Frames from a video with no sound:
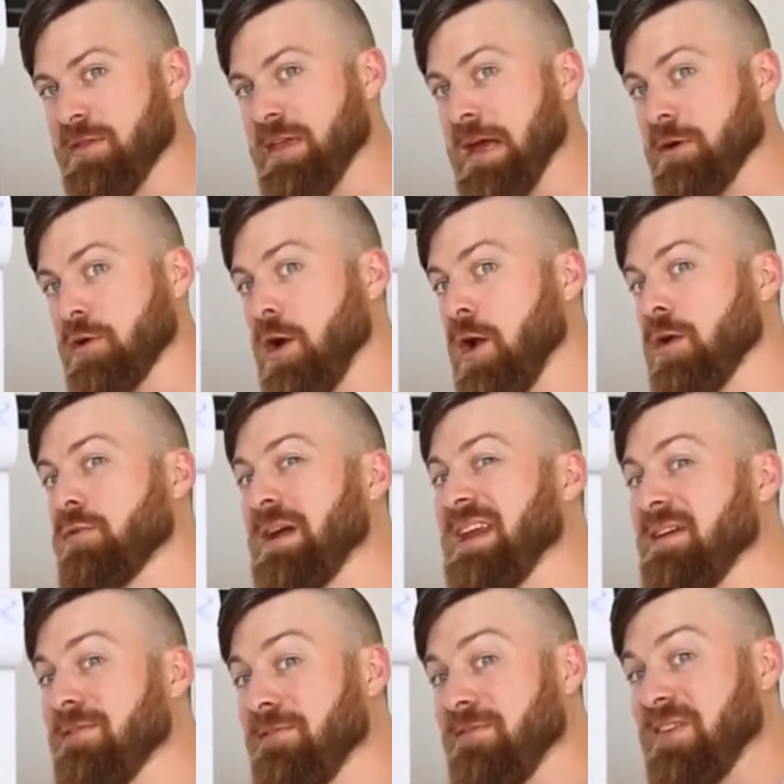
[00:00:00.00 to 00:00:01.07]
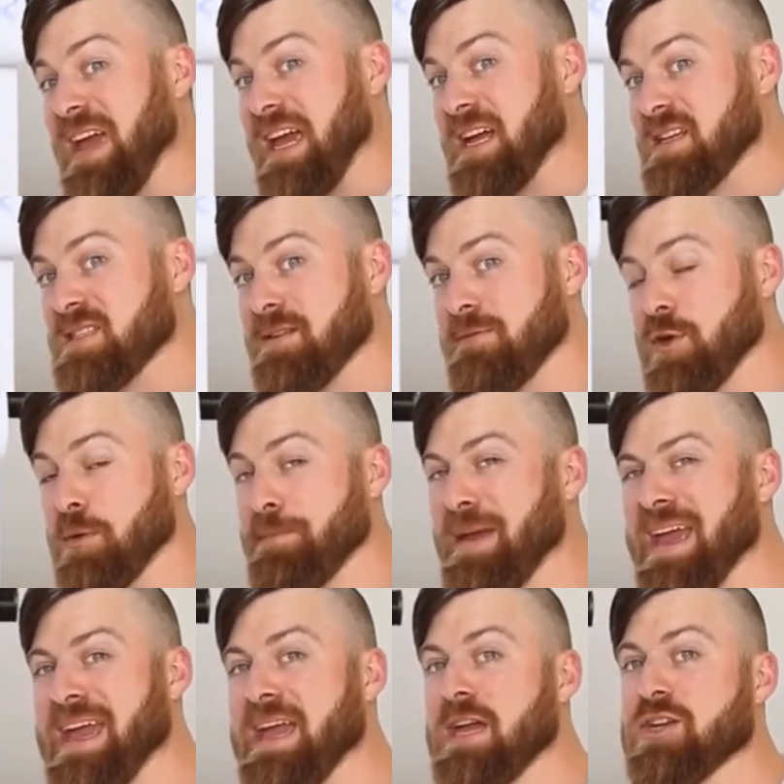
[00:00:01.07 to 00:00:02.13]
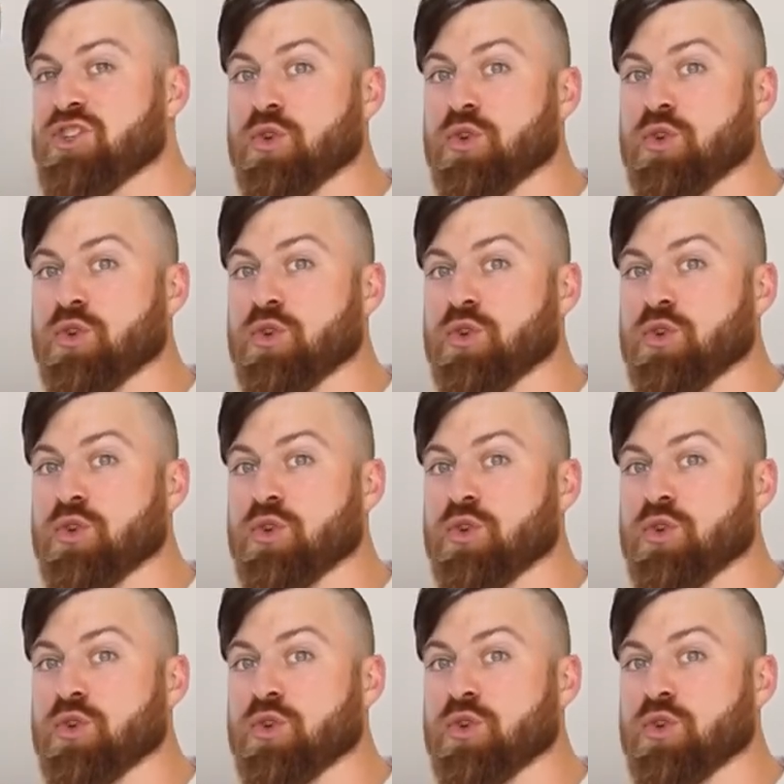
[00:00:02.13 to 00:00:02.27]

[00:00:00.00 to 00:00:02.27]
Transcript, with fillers: that are already fans of your page